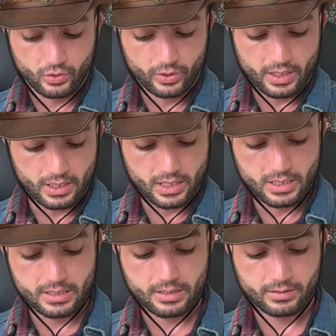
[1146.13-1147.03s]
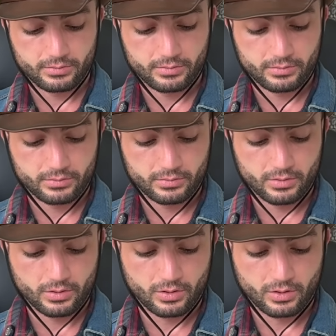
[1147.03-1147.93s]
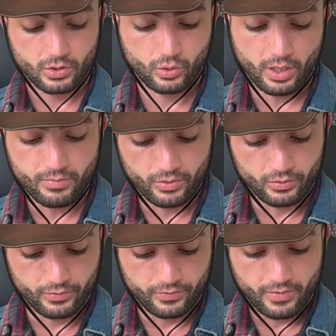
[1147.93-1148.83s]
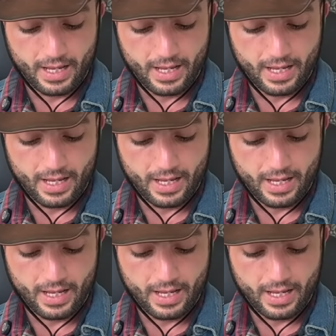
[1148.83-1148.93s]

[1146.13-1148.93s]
couldn't eat, couldn't move.